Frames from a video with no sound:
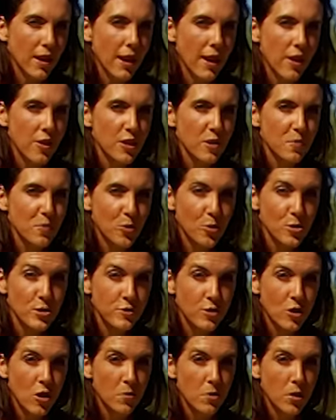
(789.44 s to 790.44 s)
here at the port
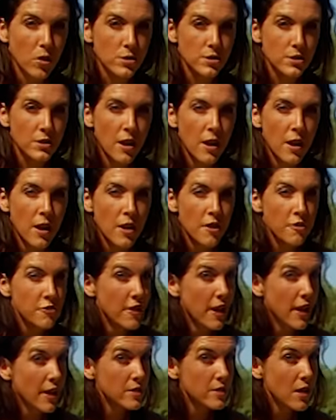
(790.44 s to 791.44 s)
of Kommos
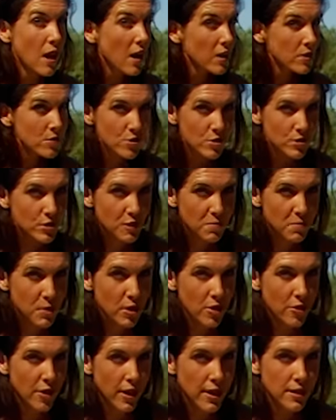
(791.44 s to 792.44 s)
found hundreds of
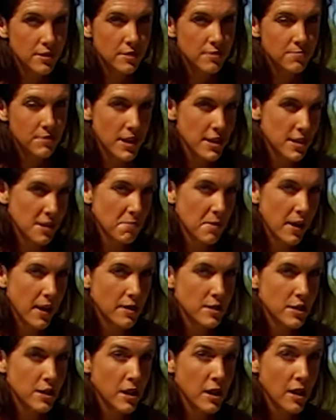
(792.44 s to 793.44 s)
murex dating back
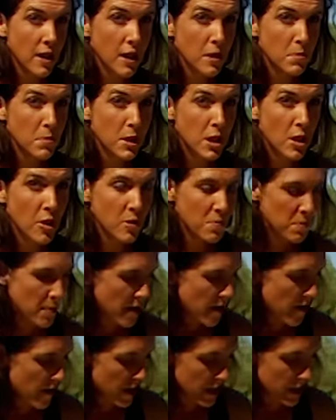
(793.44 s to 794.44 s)
to the early Minoan
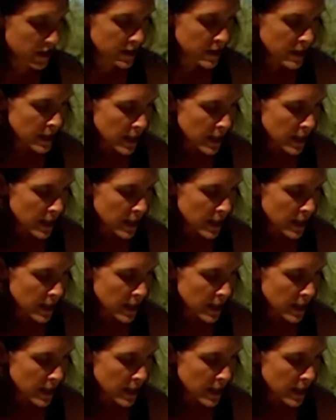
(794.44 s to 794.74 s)
period,